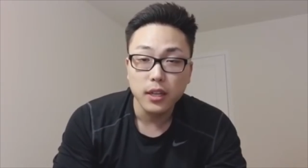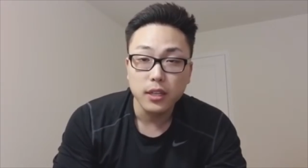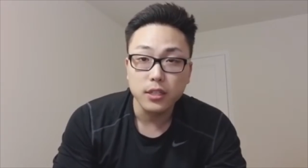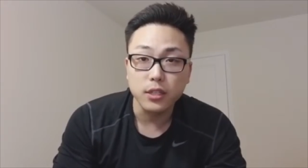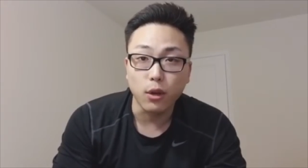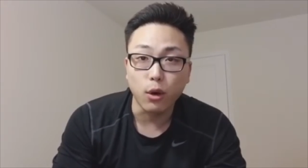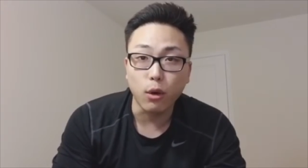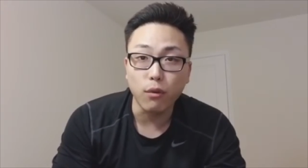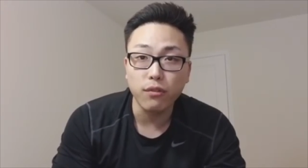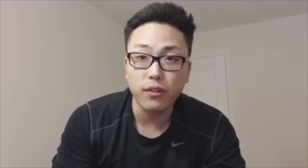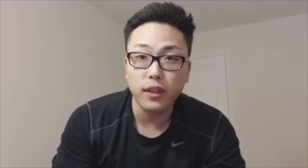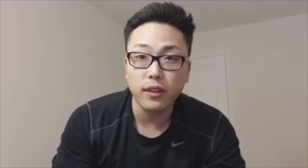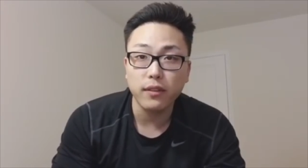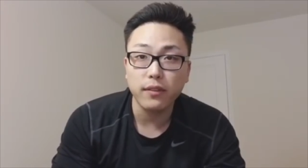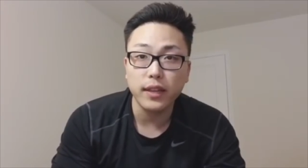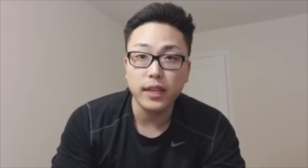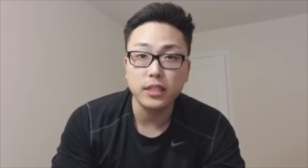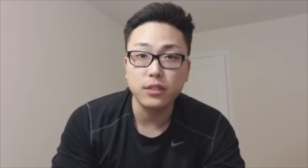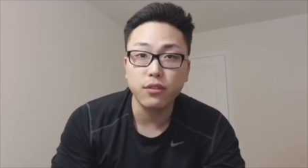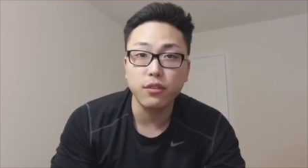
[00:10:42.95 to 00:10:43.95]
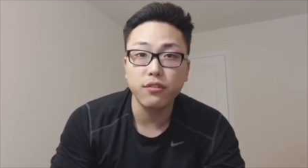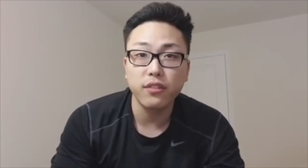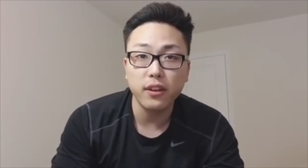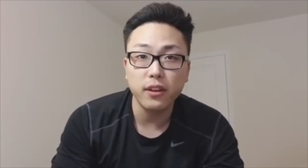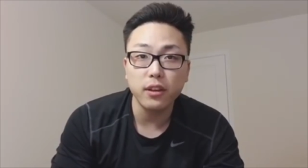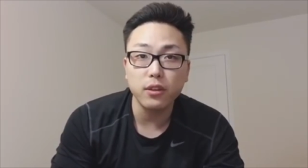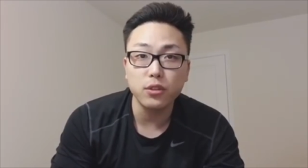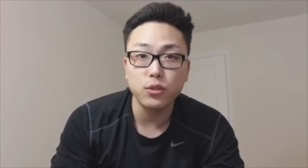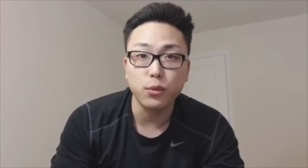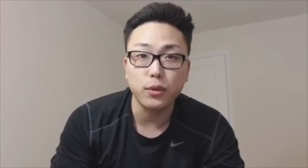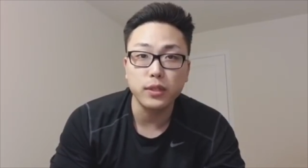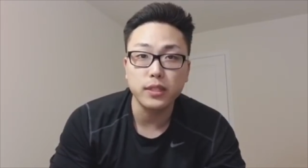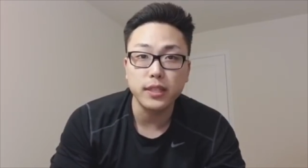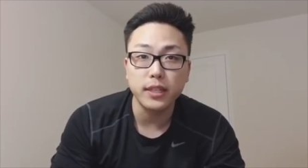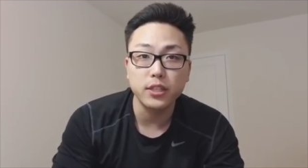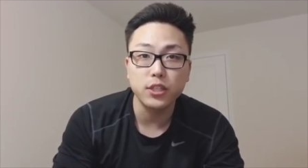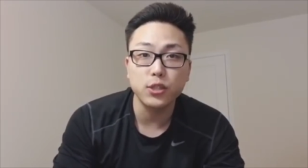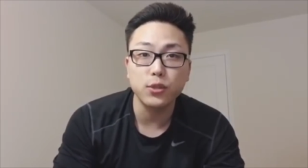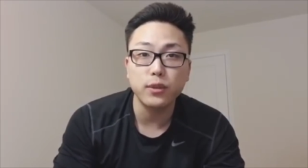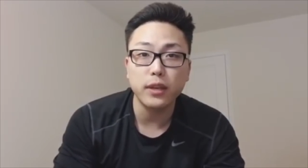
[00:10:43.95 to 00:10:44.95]
So hopefully in the next few videos, once
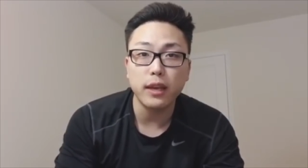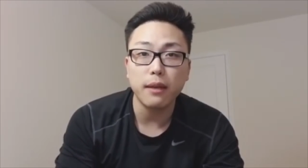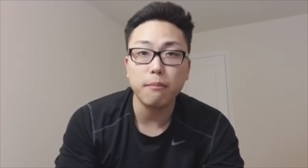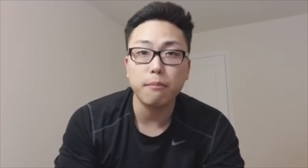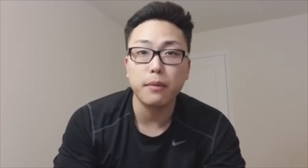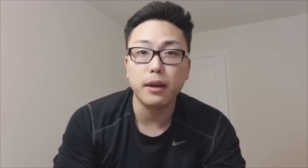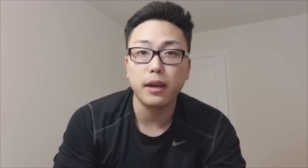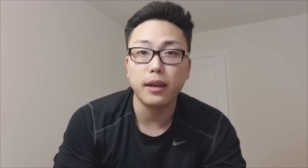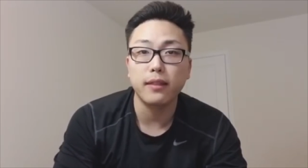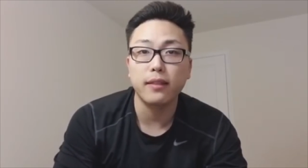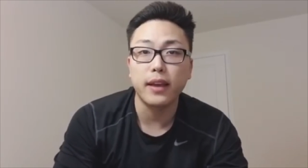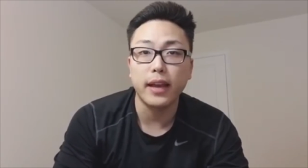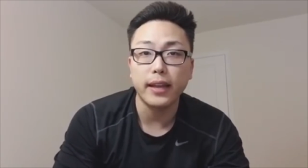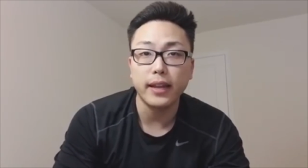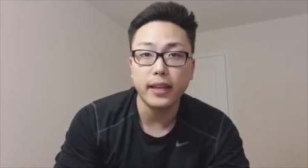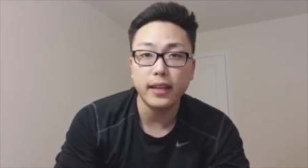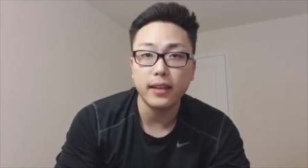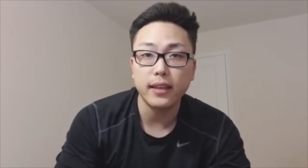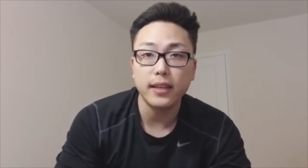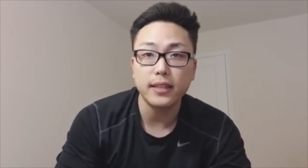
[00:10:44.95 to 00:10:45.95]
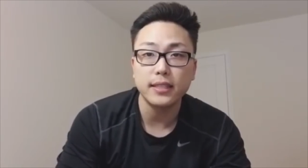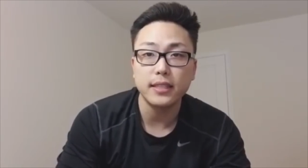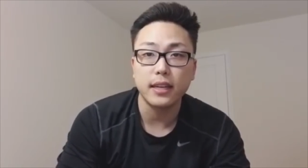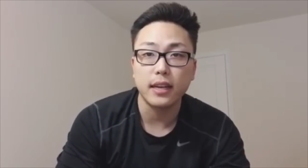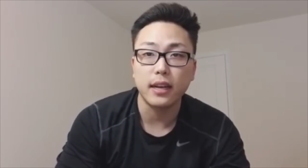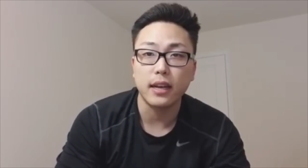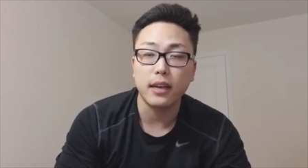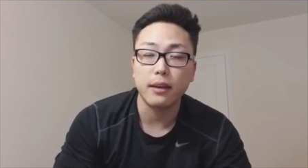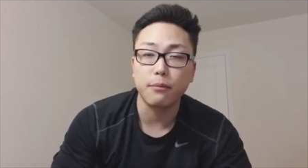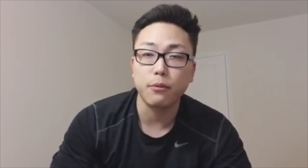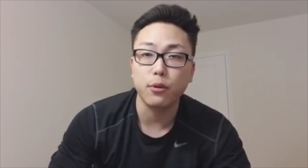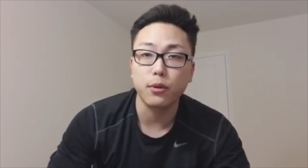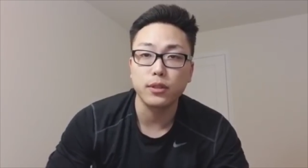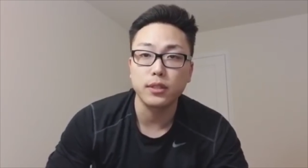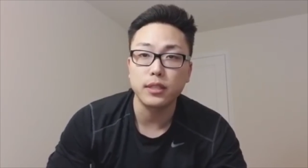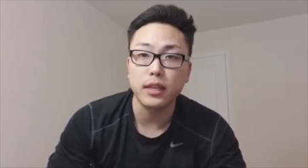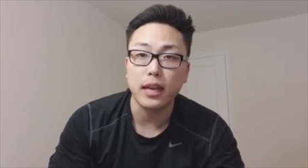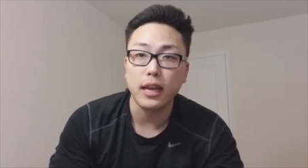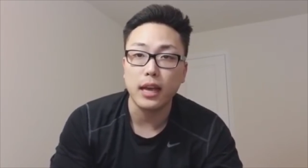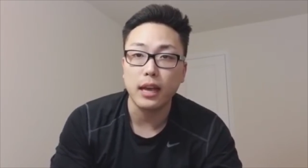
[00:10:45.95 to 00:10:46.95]
I do get my lighting kit, I am
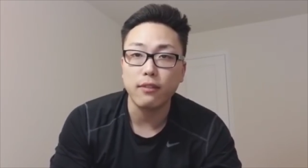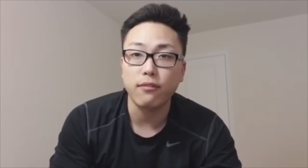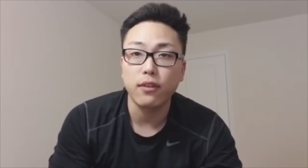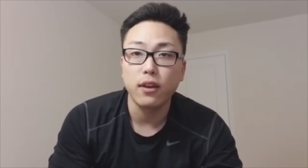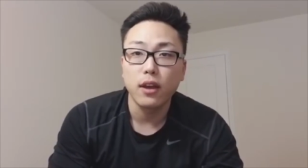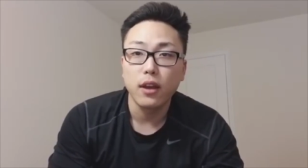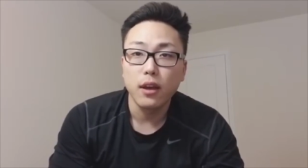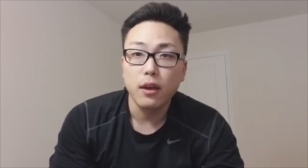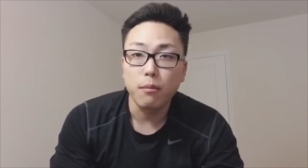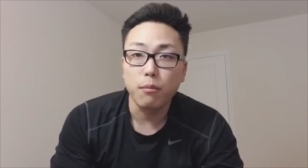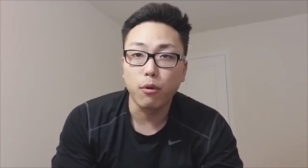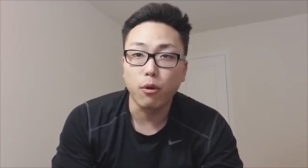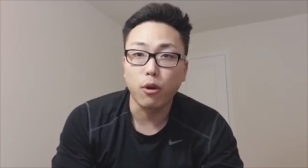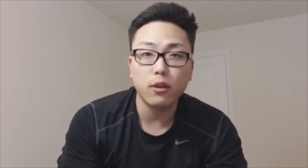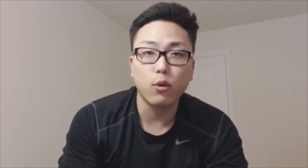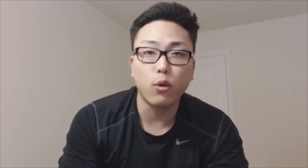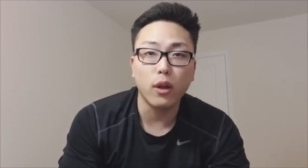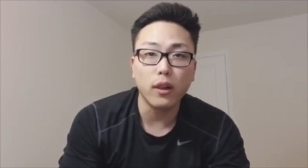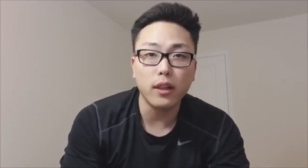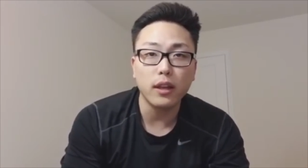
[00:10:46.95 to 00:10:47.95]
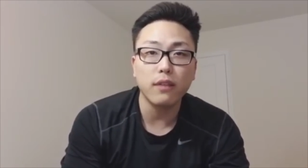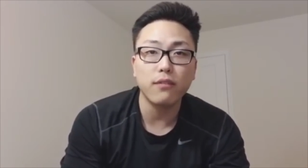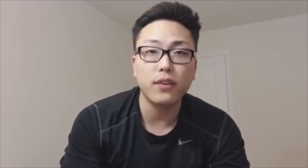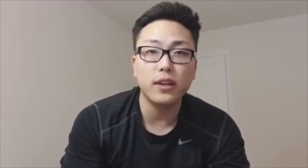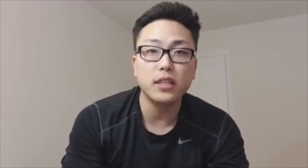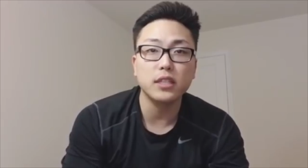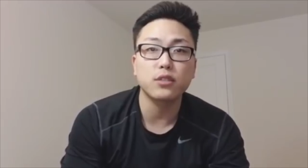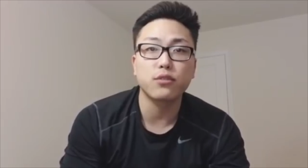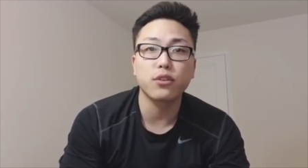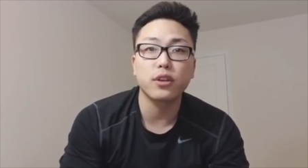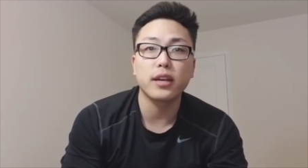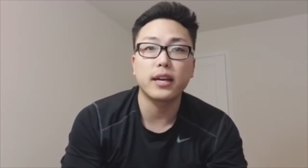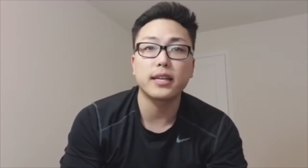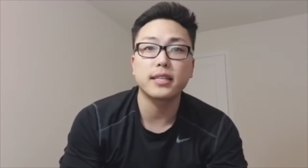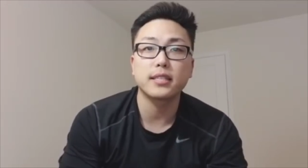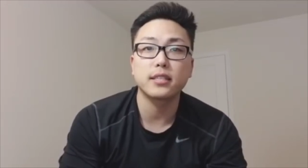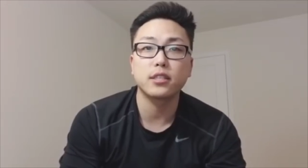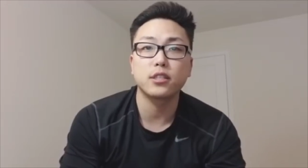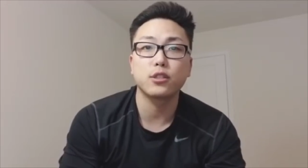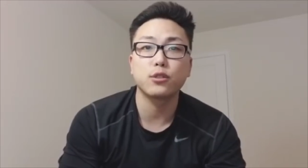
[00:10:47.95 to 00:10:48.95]
going to have more quality videos for you
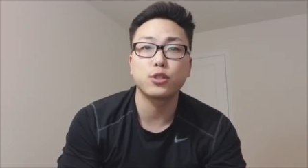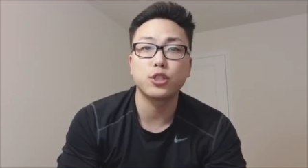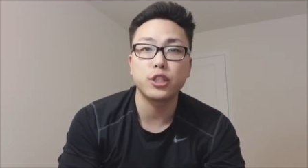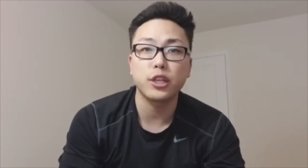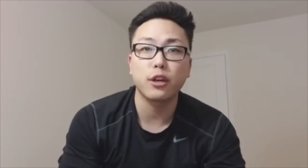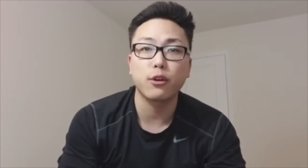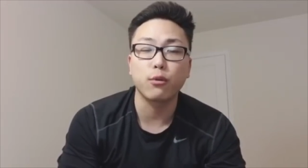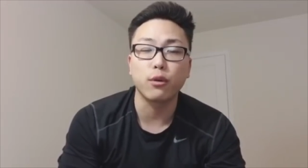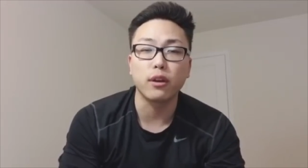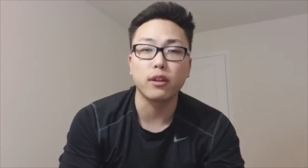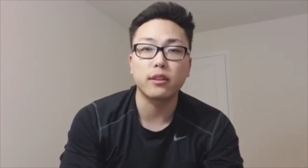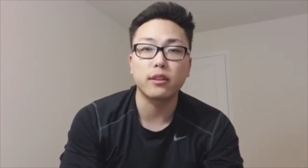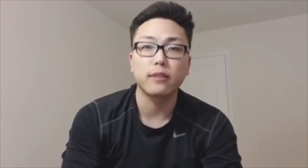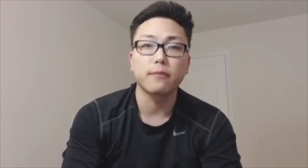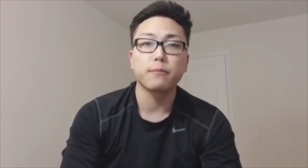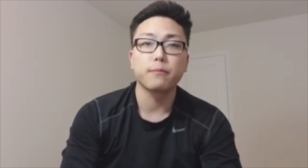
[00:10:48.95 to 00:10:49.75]
guys to share with.